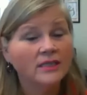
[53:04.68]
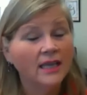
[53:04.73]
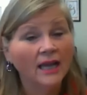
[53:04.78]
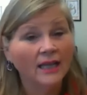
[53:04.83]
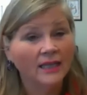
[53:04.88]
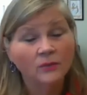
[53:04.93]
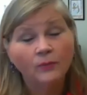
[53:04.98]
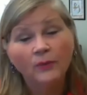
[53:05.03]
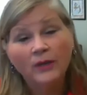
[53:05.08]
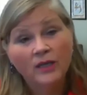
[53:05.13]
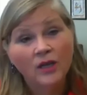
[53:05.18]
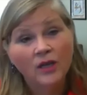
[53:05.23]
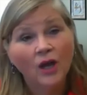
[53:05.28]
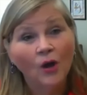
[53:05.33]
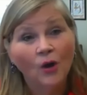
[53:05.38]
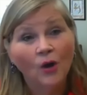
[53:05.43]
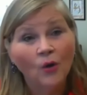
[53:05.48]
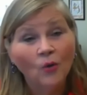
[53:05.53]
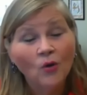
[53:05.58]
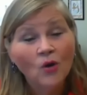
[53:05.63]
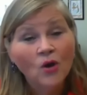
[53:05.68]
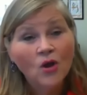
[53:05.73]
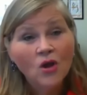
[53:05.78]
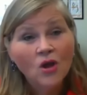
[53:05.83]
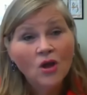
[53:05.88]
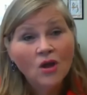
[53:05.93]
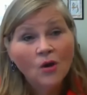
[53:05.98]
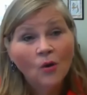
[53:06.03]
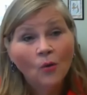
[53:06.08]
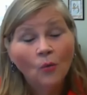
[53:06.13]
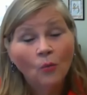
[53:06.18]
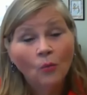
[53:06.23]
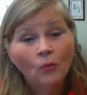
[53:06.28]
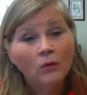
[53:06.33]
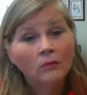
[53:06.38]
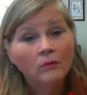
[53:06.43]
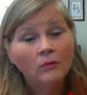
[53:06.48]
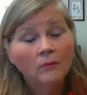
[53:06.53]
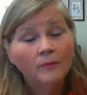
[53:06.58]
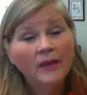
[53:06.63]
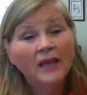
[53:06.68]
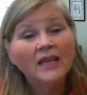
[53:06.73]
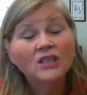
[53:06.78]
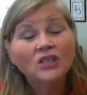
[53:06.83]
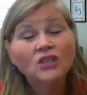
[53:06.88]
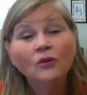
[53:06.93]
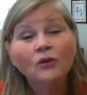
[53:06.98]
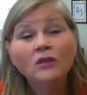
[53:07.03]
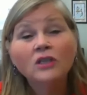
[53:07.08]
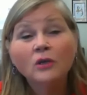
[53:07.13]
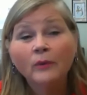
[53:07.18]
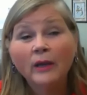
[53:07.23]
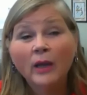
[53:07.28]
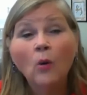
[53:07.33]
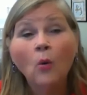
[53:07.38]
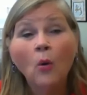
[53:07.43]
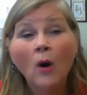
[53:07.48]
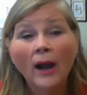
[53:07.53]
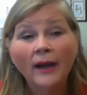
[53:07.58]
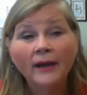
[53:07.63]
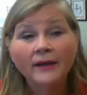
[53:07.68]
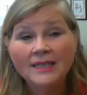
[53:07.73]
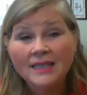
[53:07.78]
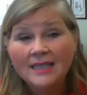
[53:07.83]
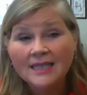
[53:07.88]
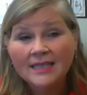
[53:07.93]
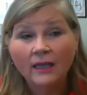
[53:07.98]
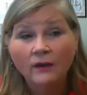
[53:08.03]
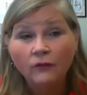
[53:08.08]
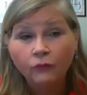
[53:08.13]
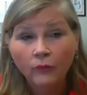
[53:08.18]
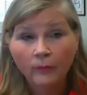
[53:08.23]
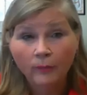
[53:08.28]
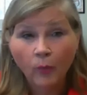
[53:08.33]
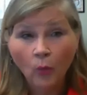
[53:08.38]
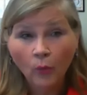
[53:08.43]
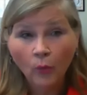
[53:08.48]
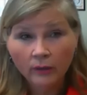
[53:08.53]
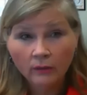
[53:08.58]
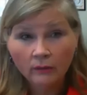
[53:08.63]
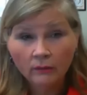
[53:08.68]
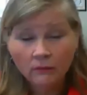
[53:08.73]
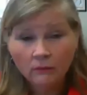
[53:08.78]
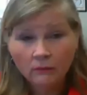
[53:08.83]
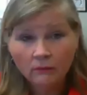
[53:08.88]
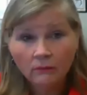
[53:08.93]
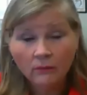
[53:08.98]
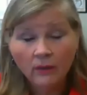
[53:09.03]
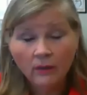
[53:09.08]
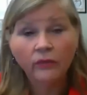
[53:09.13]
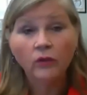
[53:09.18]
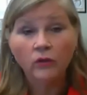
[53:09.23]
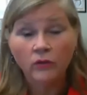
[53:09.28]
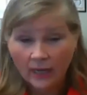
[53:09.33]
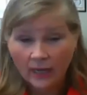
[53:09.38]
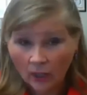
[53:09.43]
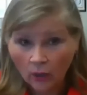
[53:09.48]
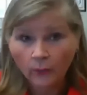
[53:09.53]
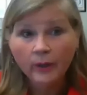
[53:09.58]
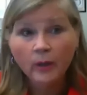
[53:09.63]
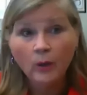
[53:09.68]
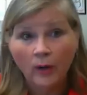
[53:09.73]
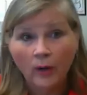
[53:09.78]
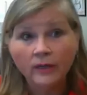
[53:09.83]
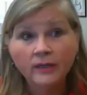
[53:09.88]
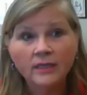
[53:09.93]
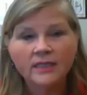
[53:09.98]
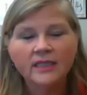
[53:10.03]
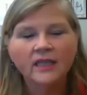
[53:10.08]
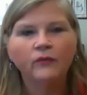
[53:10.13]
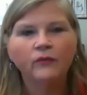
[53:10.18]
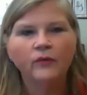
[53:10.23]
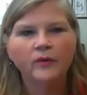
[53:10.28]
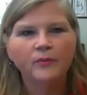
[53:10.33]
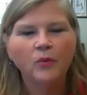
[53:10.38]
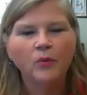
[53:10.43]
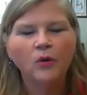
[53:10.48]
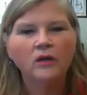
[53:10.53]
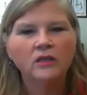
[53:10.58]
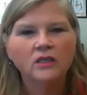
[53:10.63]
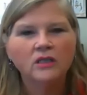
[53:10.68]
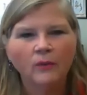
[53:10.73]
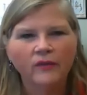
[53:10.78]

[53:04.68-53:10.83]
sense, we know, because students are required to self-report, and they are required to self-report.